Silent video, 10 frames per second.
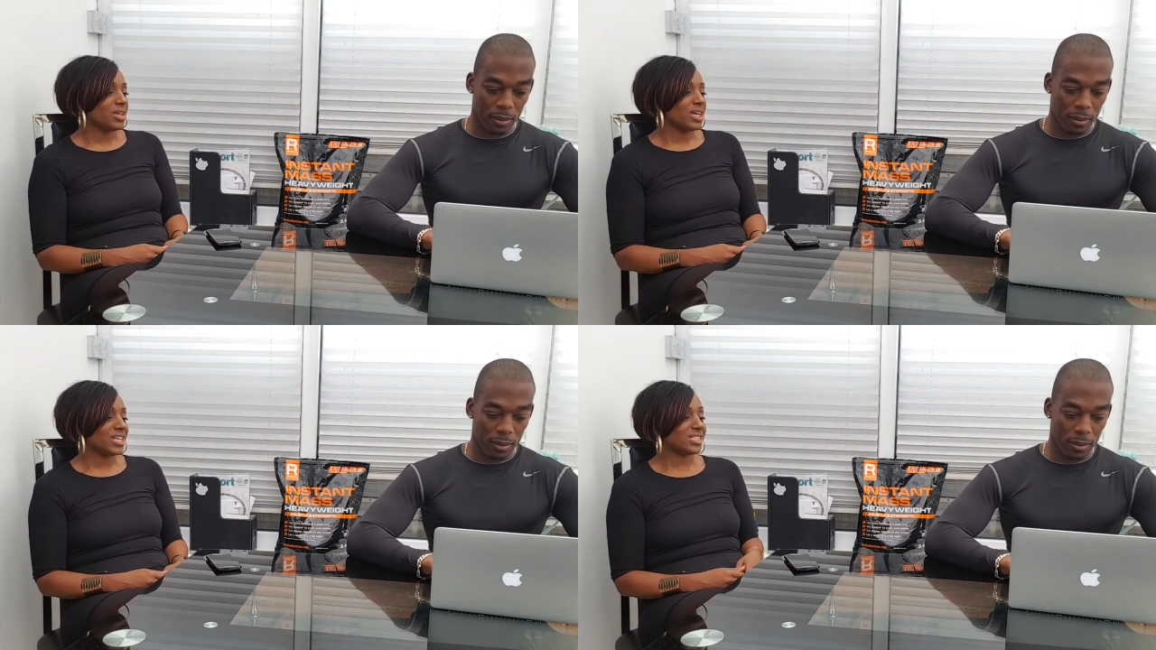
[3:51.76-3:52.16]

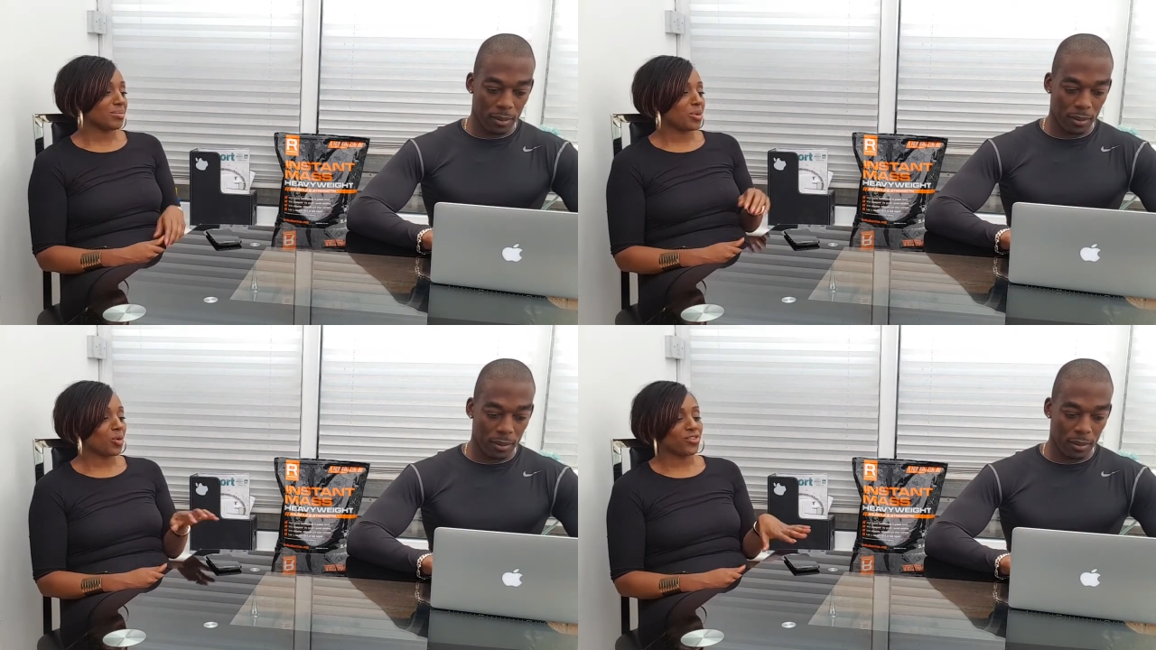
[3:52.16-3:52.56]
Speaker 1: it's
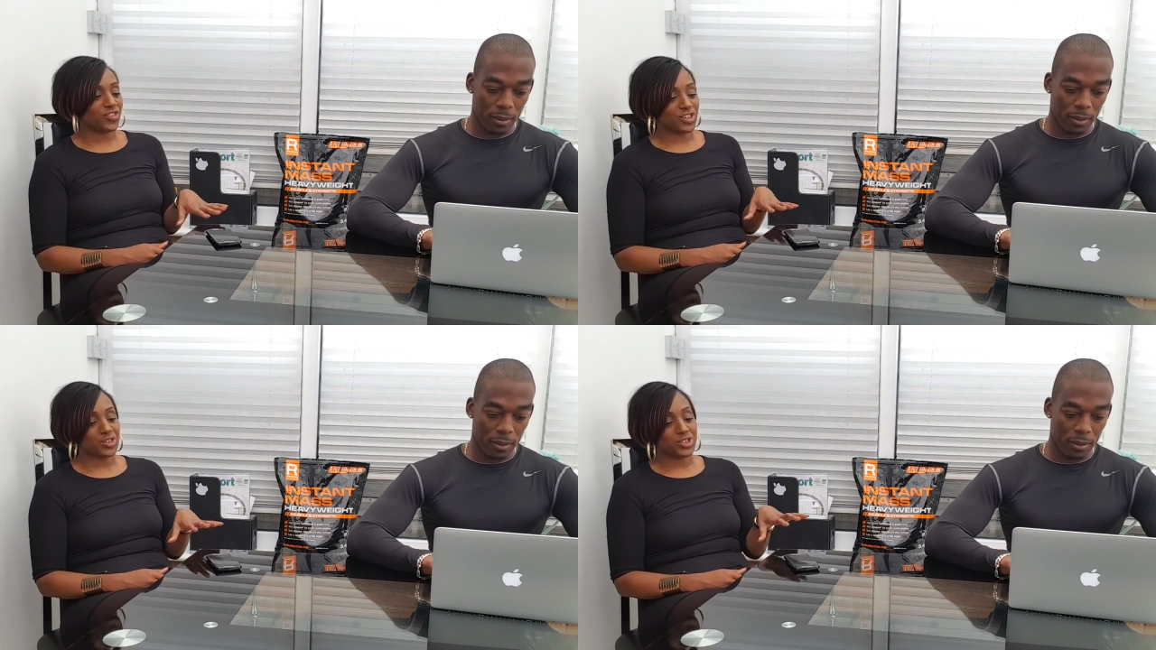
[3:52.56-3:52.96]
important
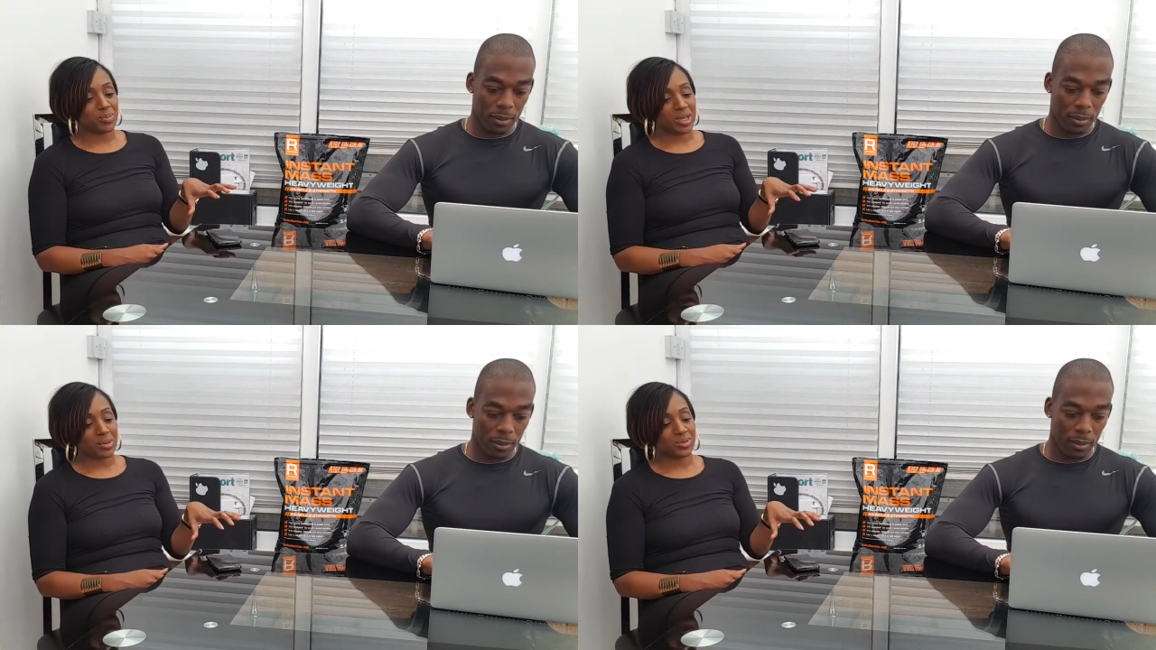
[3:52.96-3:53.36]
for you to
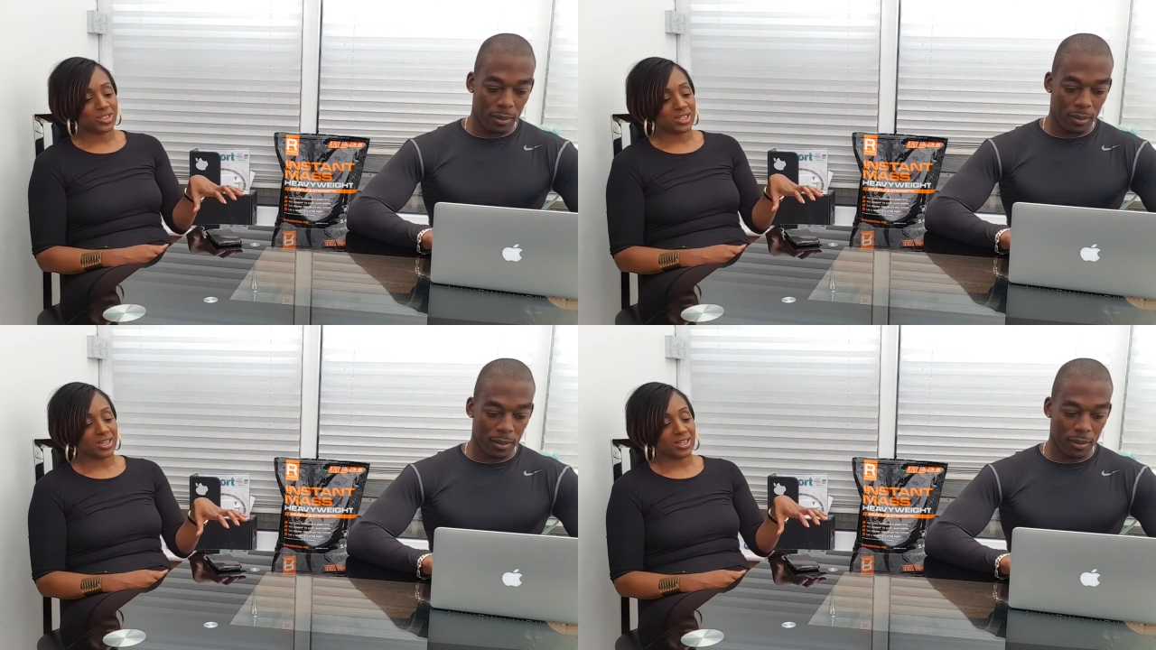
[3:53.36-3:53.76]
be able
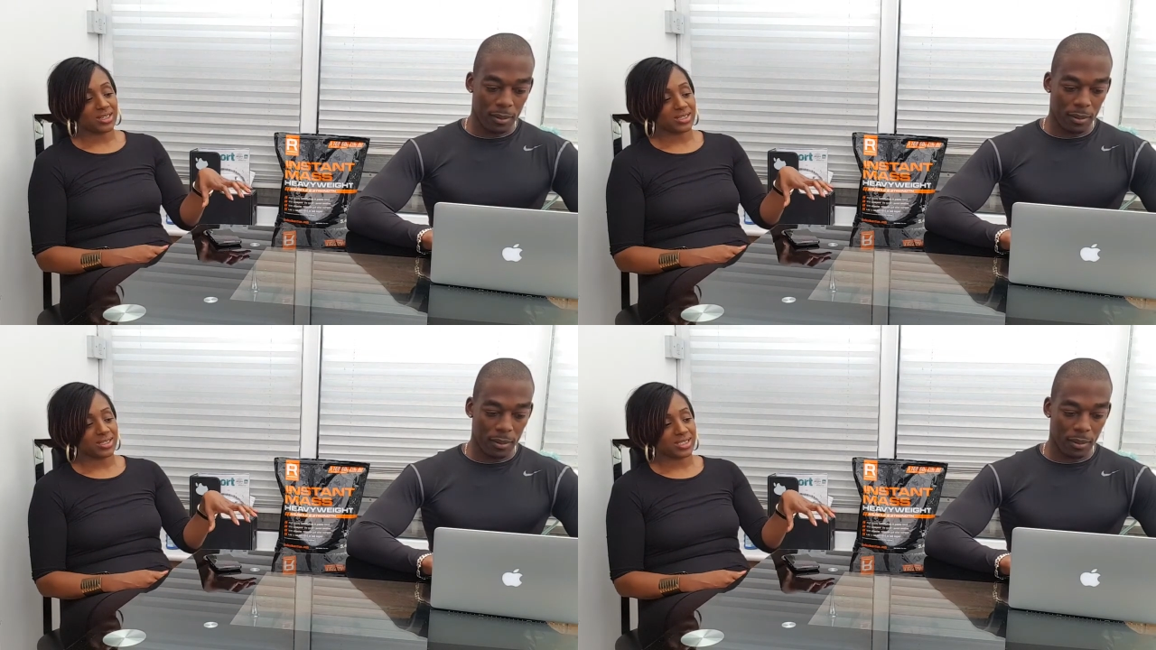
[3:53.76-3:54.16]

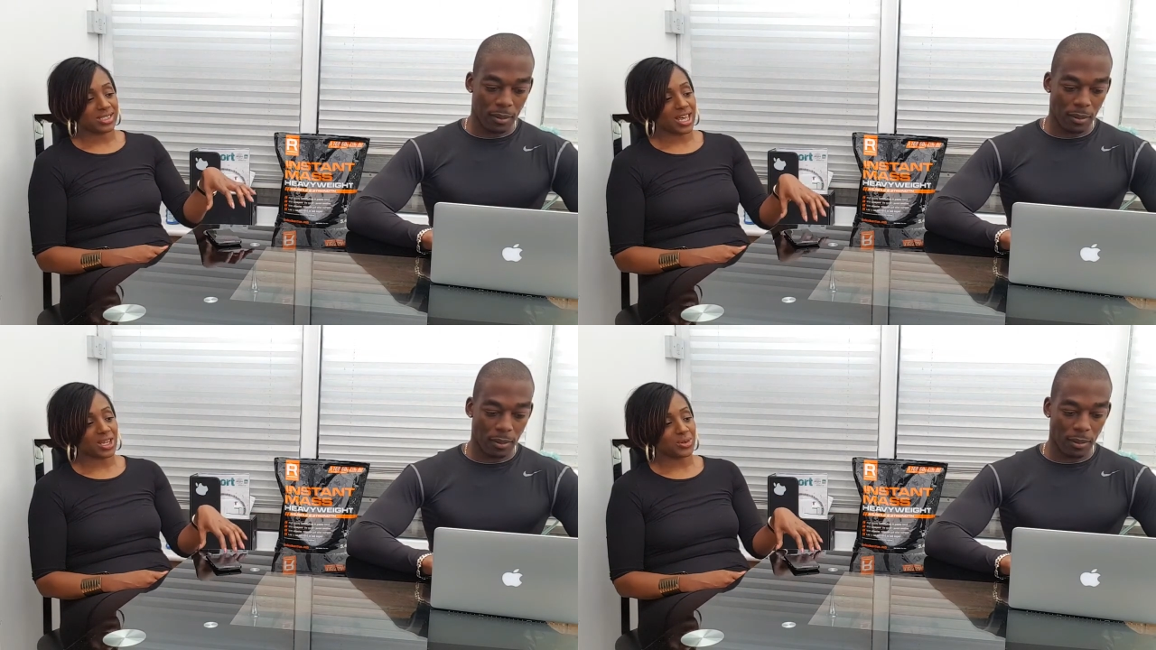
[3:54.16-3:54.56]
to
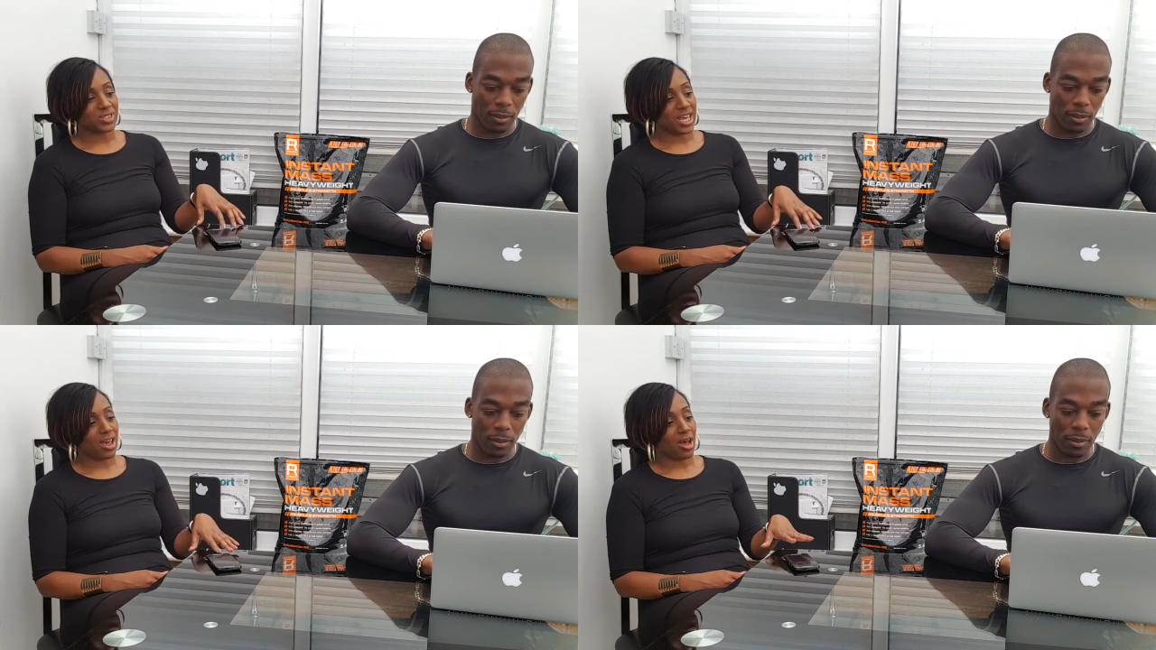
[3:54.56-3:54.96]
set your
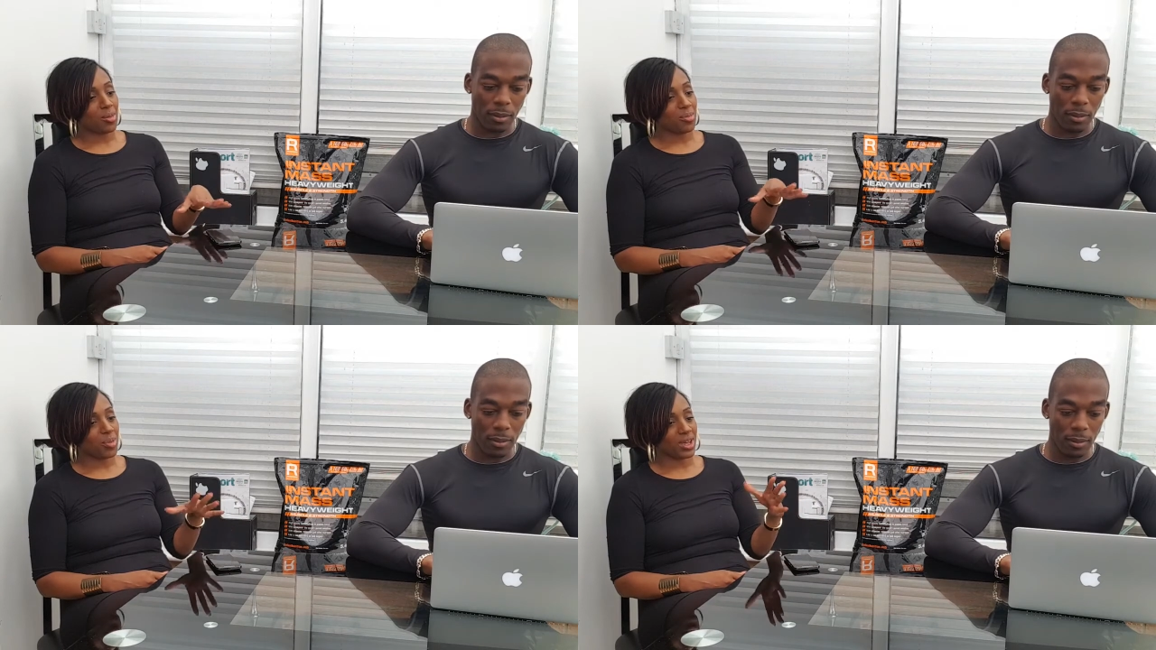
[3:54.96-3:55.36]
day
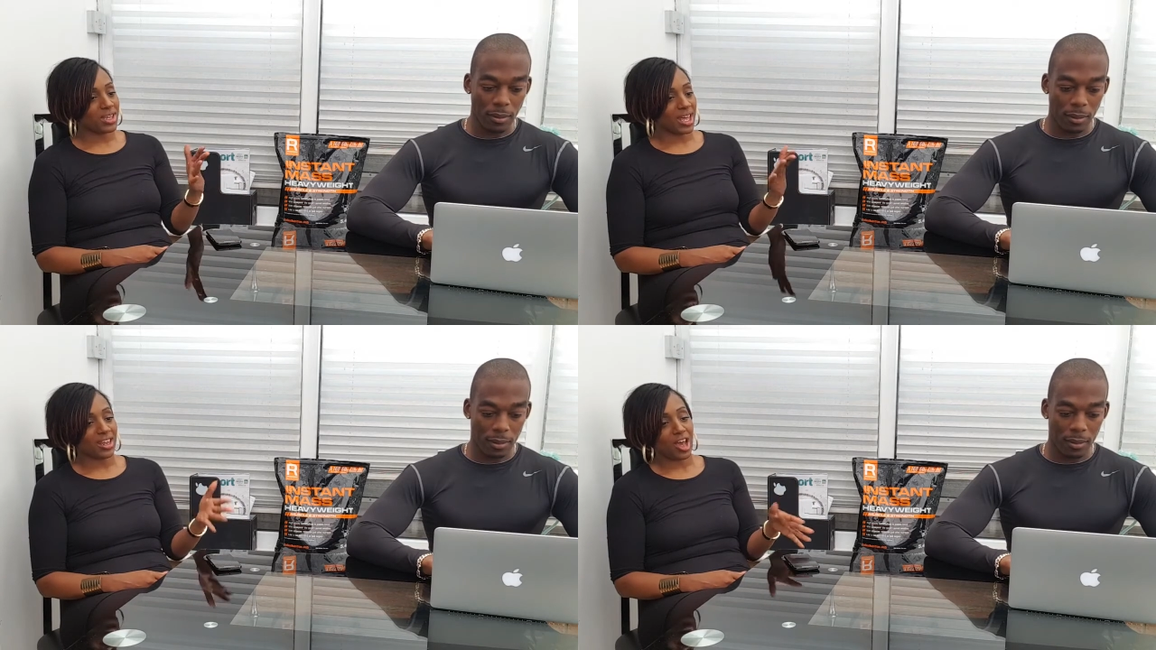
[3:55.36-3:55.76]
up by
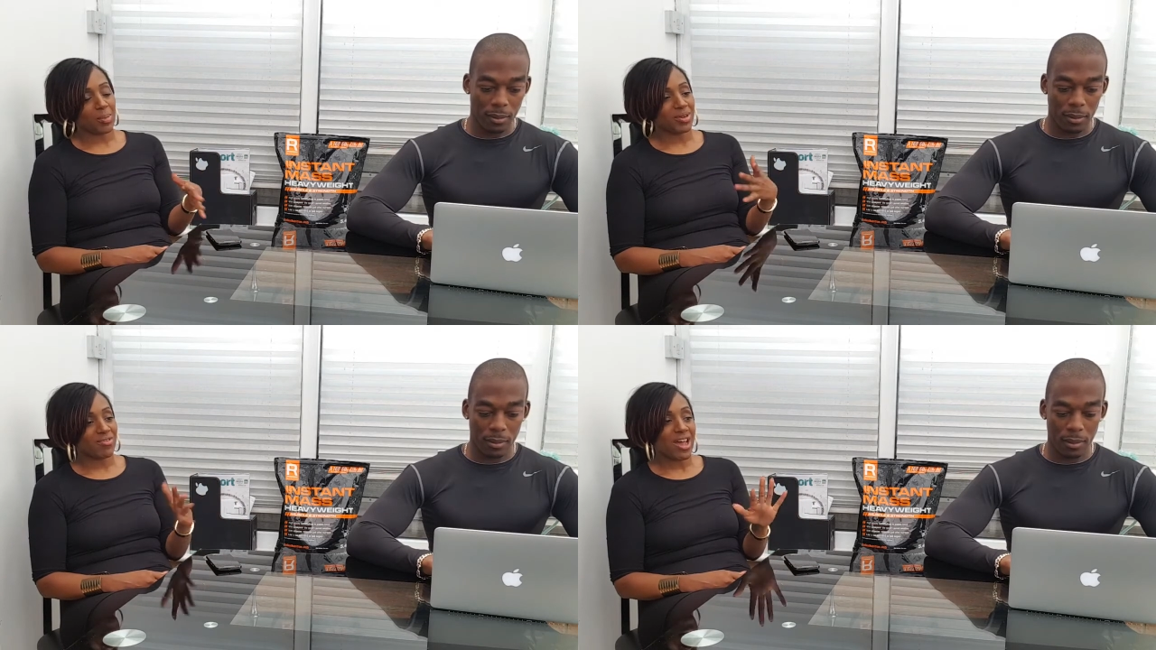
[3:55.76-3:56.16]
getting up
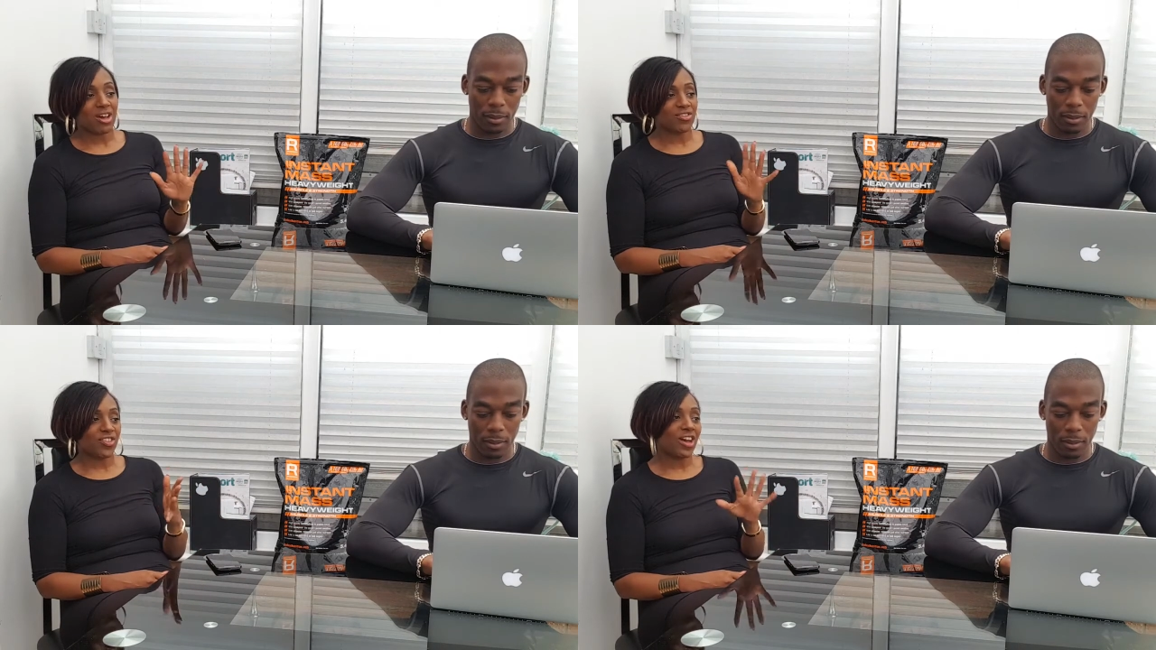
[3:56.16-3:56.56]
at
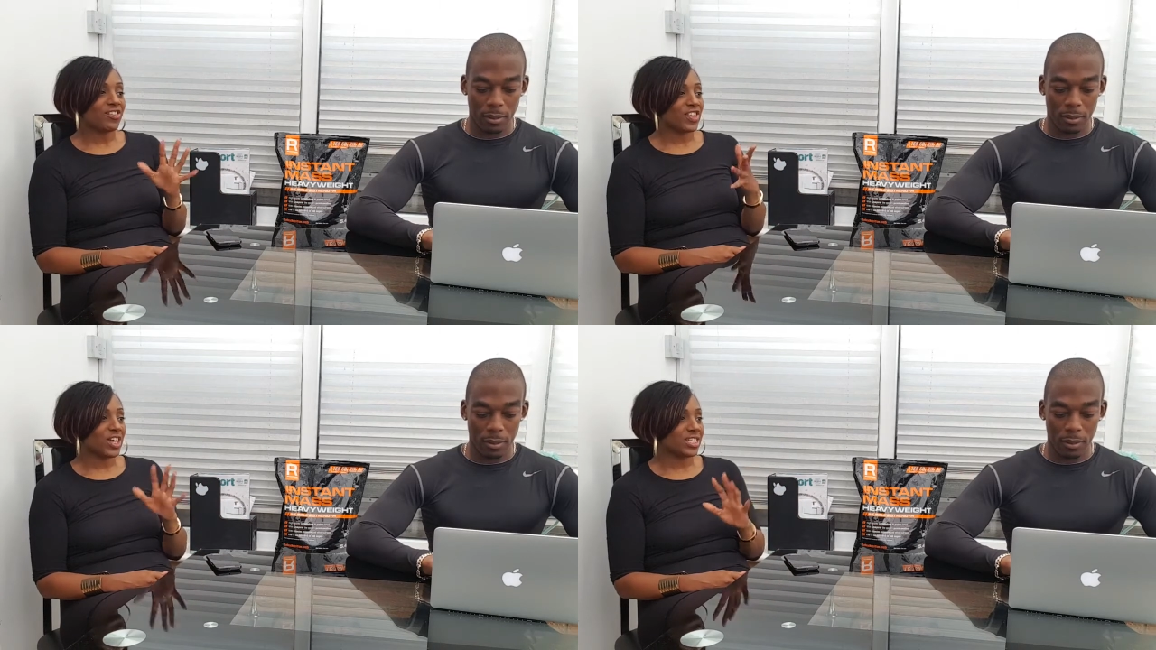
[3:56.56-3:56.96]
around
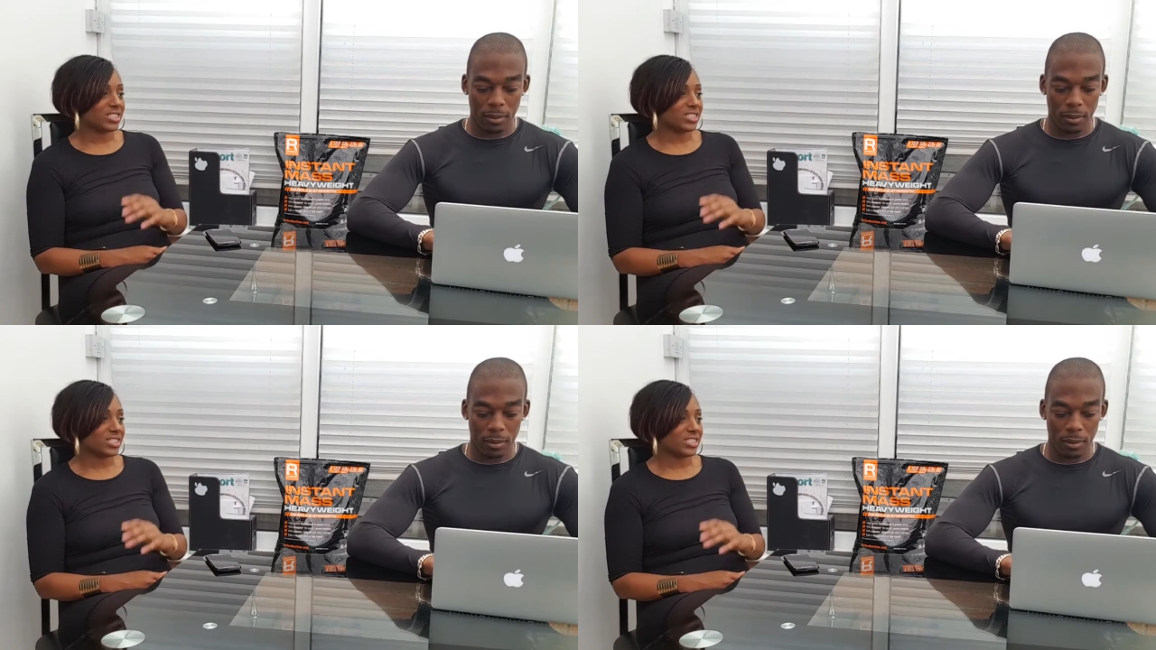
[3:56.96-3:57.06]
5.30,